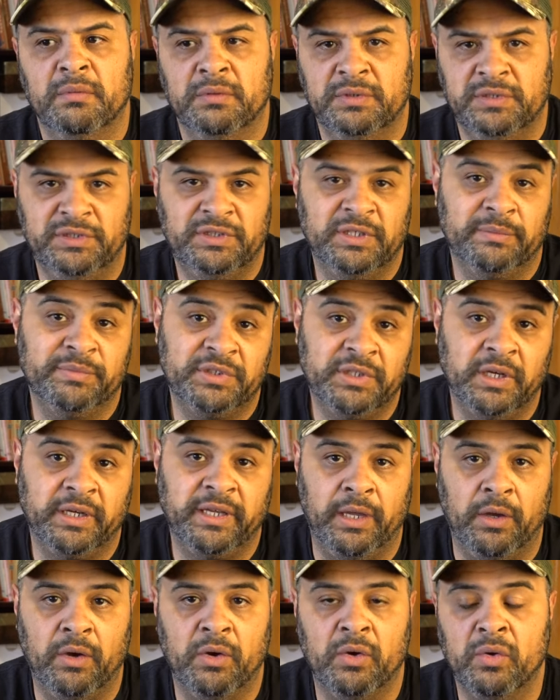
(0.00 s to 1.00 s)
Since I'm
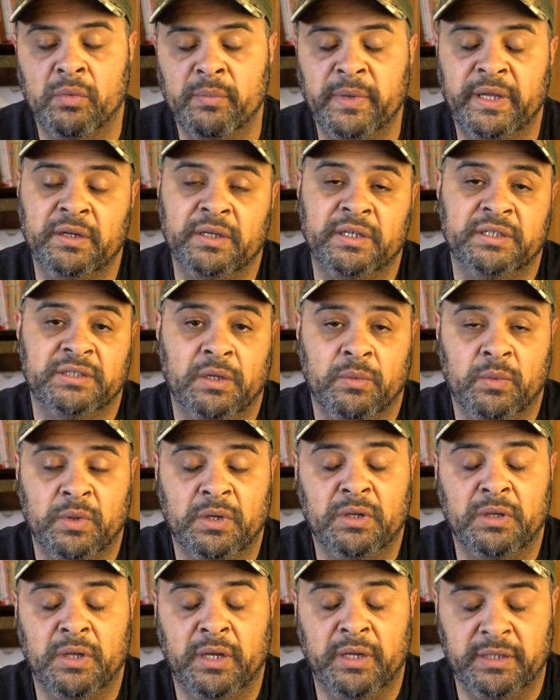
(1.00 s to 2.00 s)
stuck at home, as I
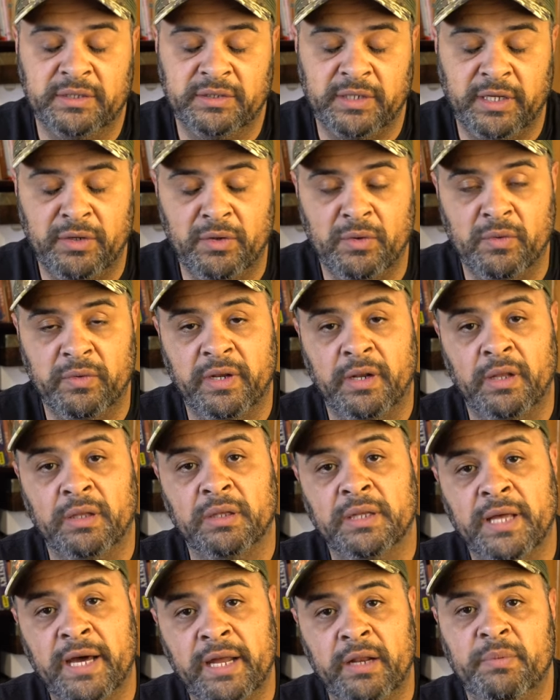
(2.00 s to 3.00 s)
will, as I know that a
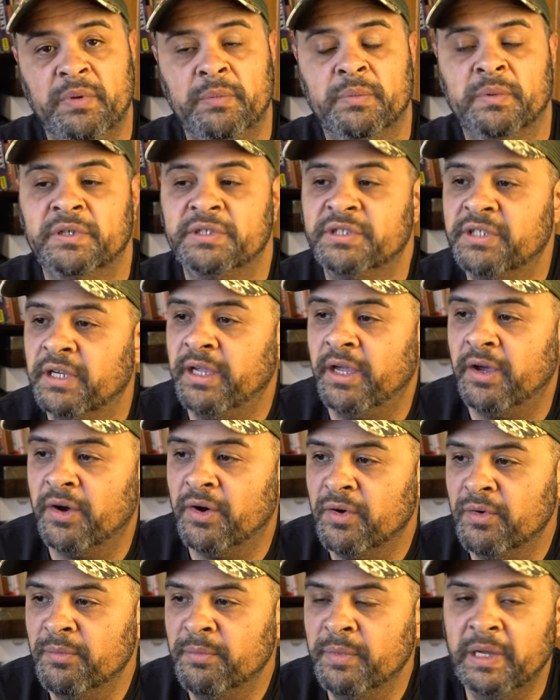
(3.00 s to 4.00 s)
lot of people are stuck at
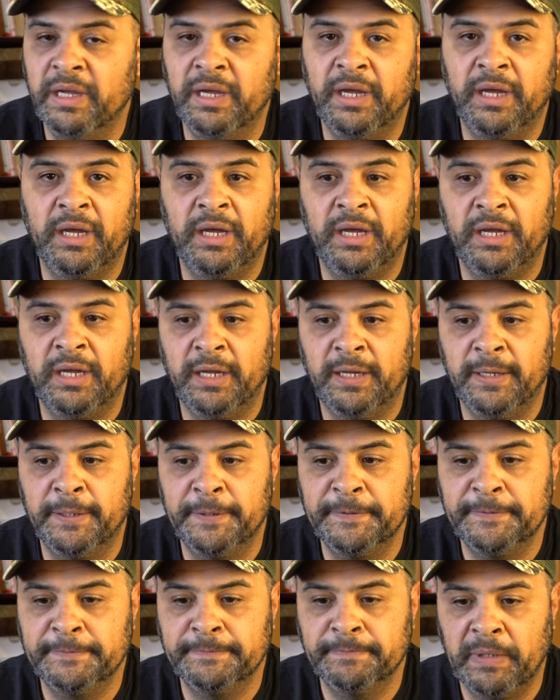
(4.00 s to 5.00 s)
home,
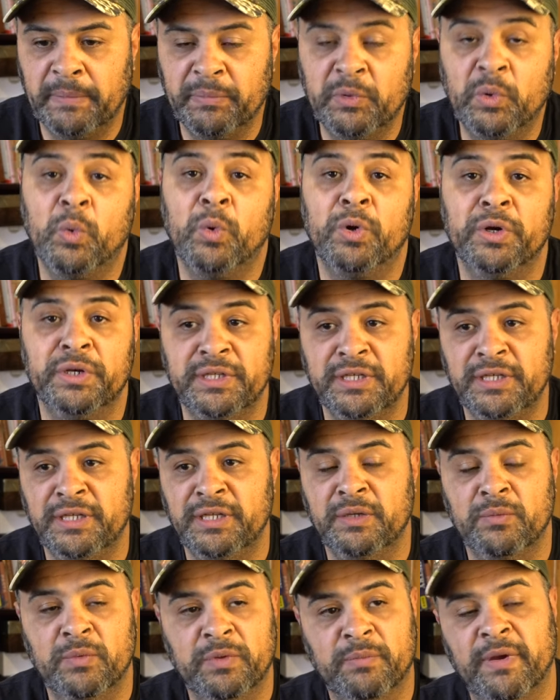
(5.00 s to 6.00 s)
uh, I'm
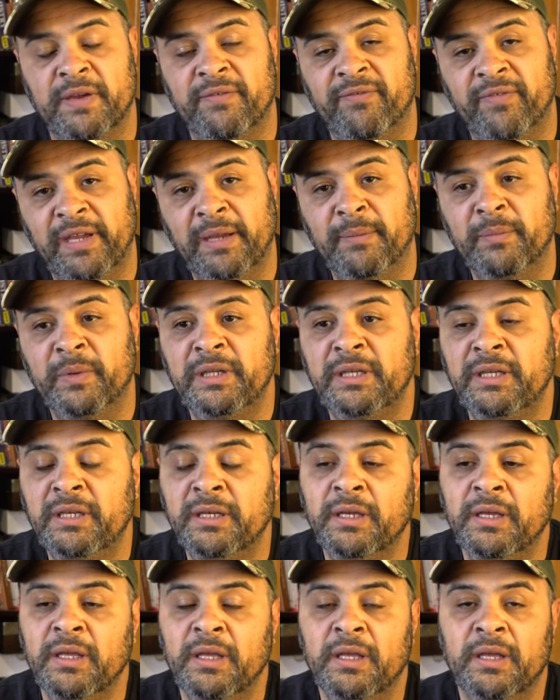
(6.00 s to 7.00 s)
quarantining with my
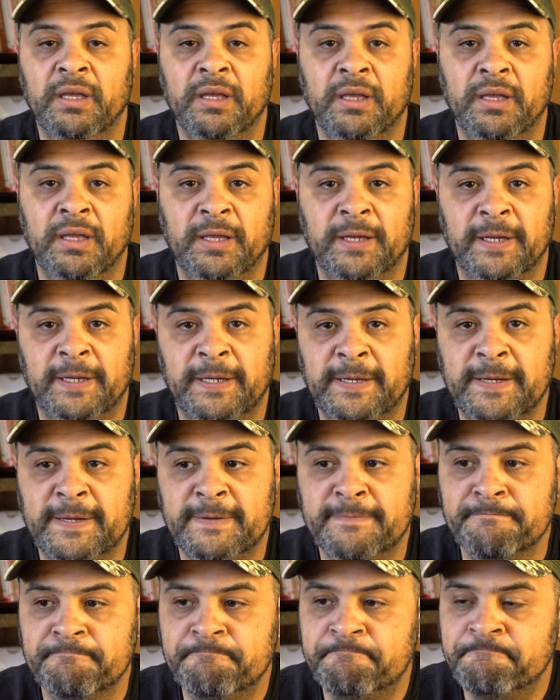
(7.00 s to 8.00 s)
family.
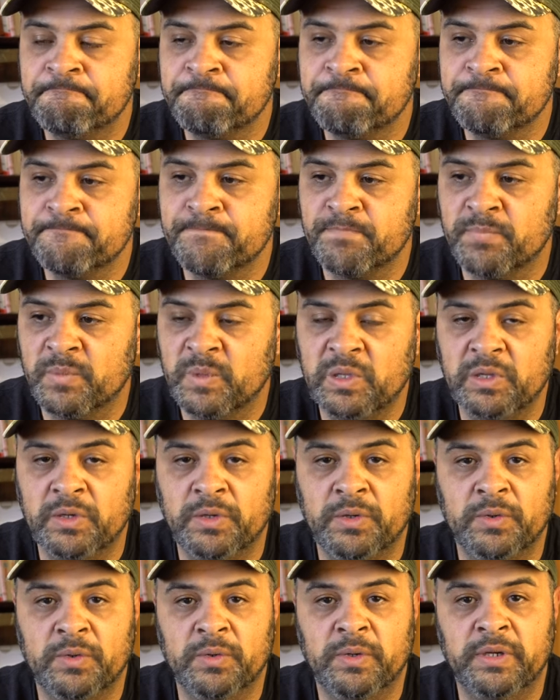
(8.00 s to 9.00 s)
Um,
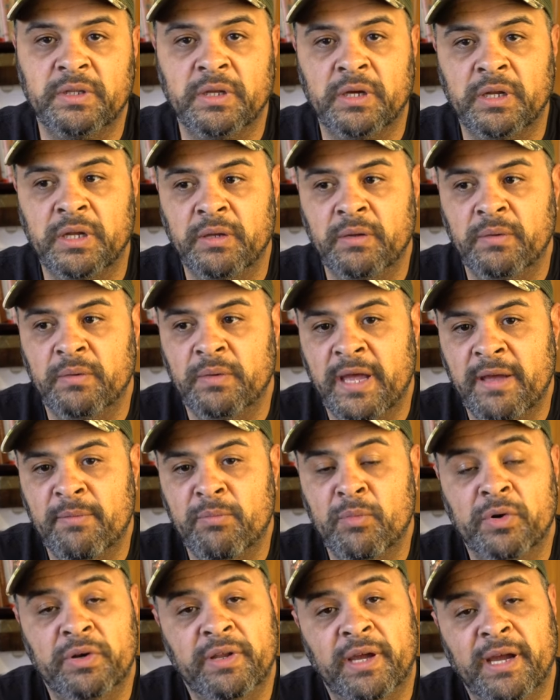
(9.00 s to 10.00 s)
so I thought I'd
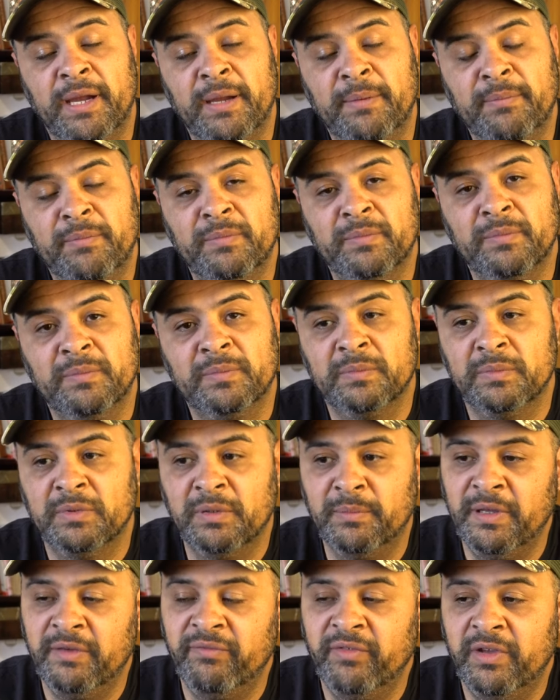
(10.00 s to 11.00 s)
have more time
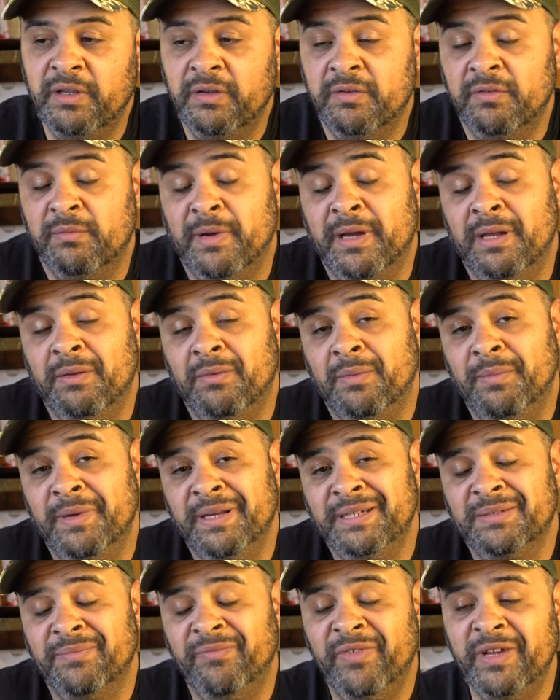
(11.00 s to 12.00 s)
to make videos. Might as well
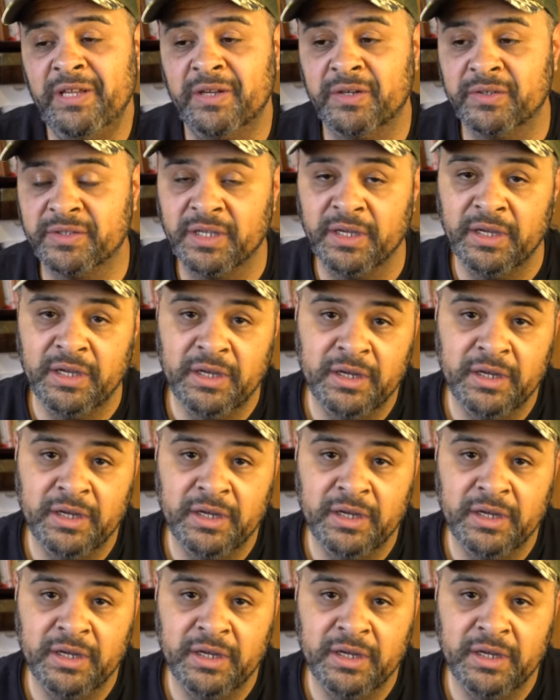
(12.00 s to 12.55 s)
make some videos.